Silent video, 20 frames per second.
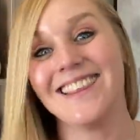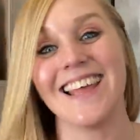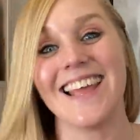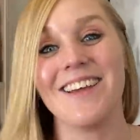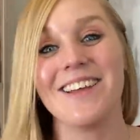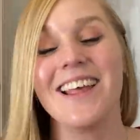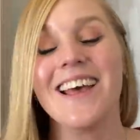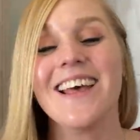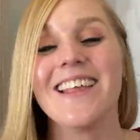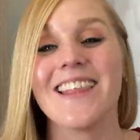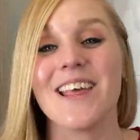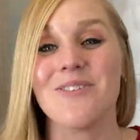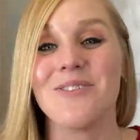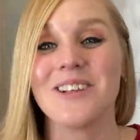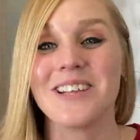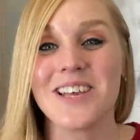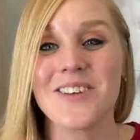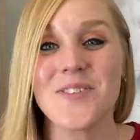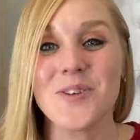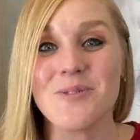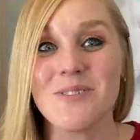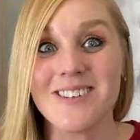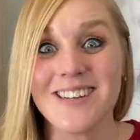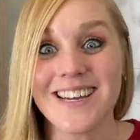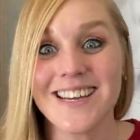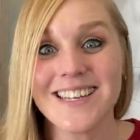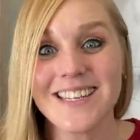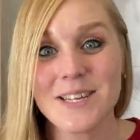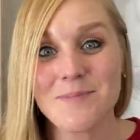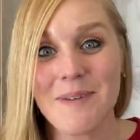they, they will give you
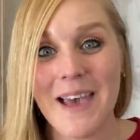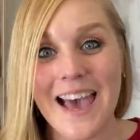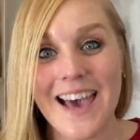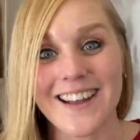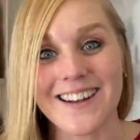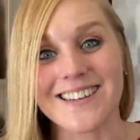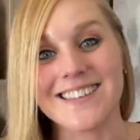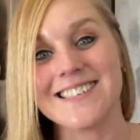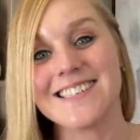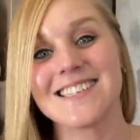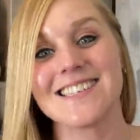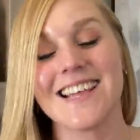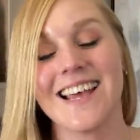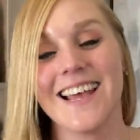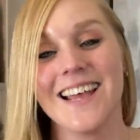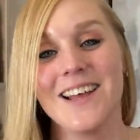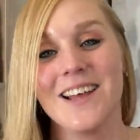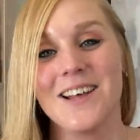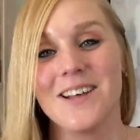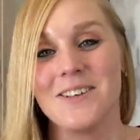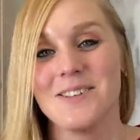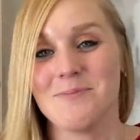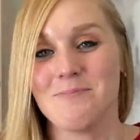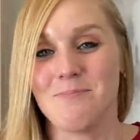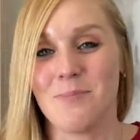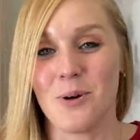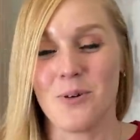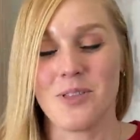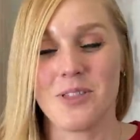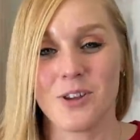90 patterns,
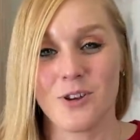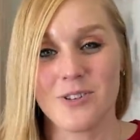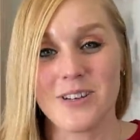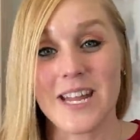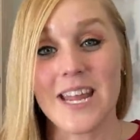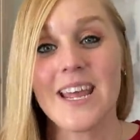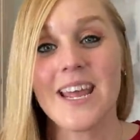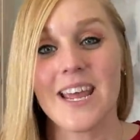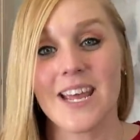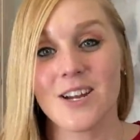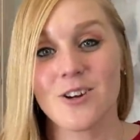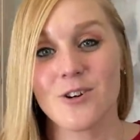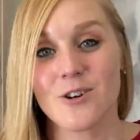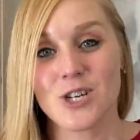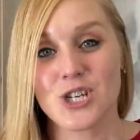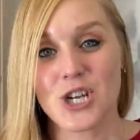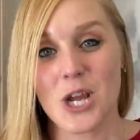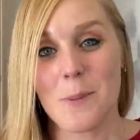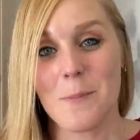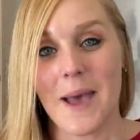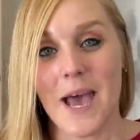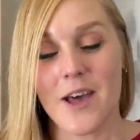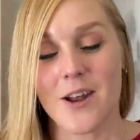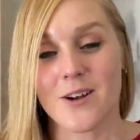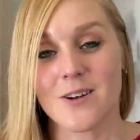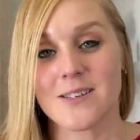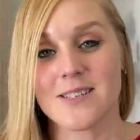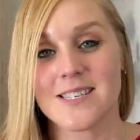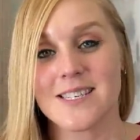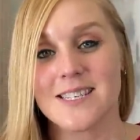both knit and crochet
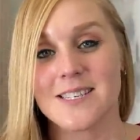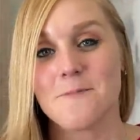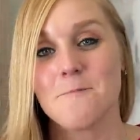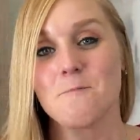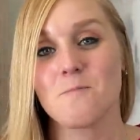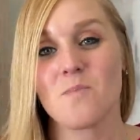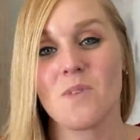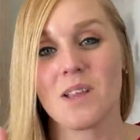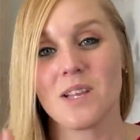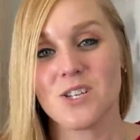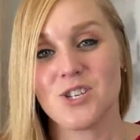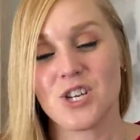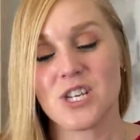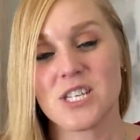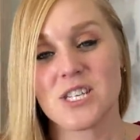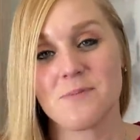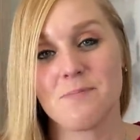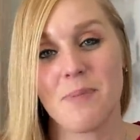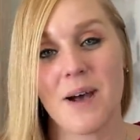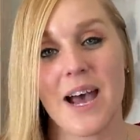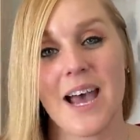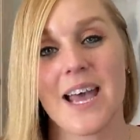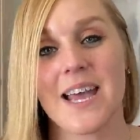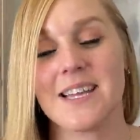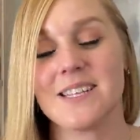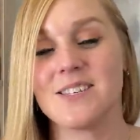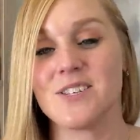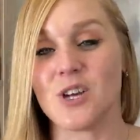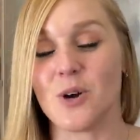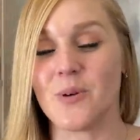patterns, just
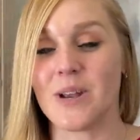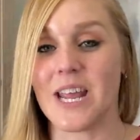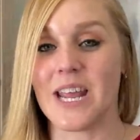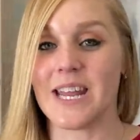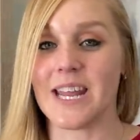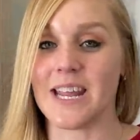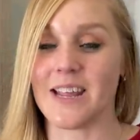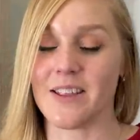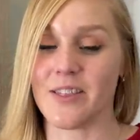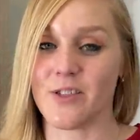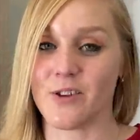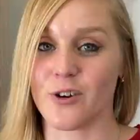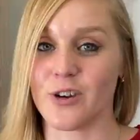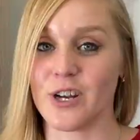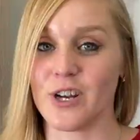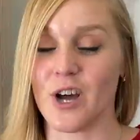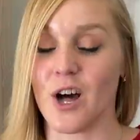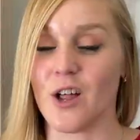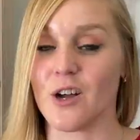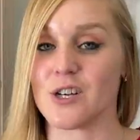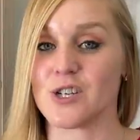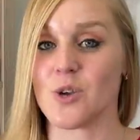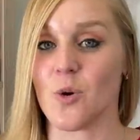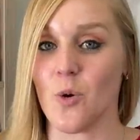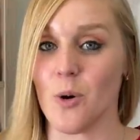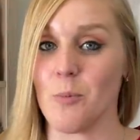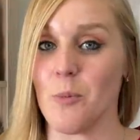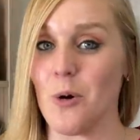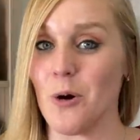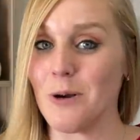by donating $30
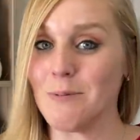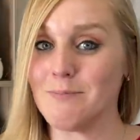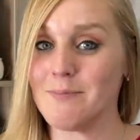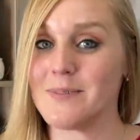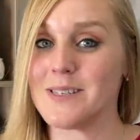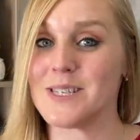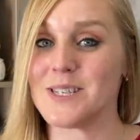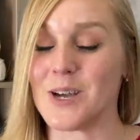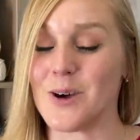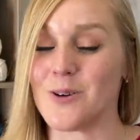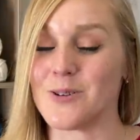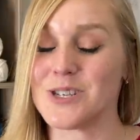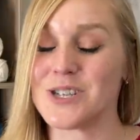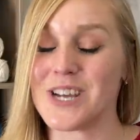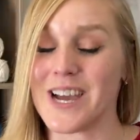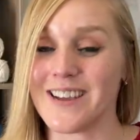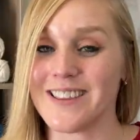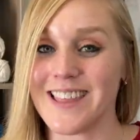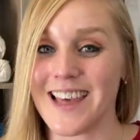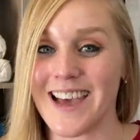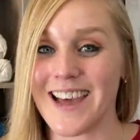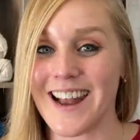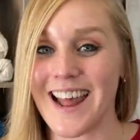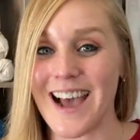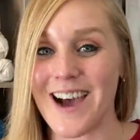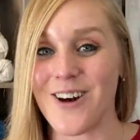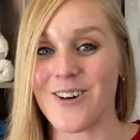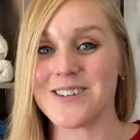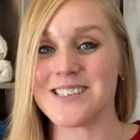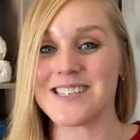or more. So check that
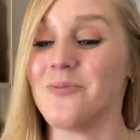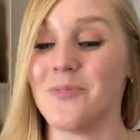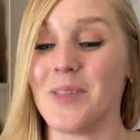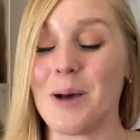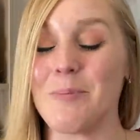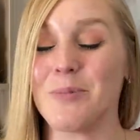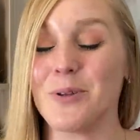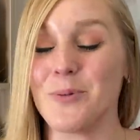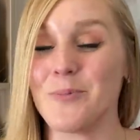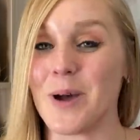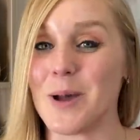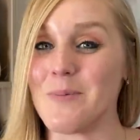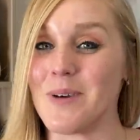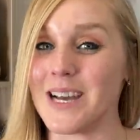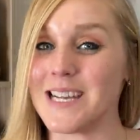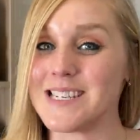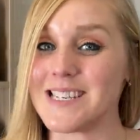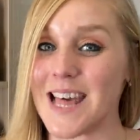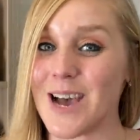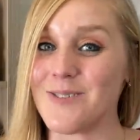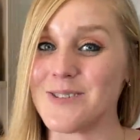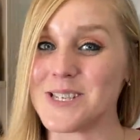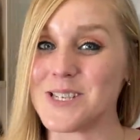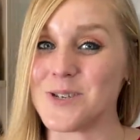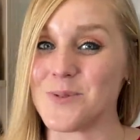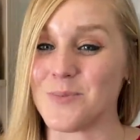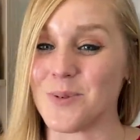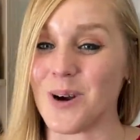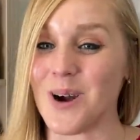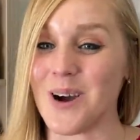out. That blew my mind. That was super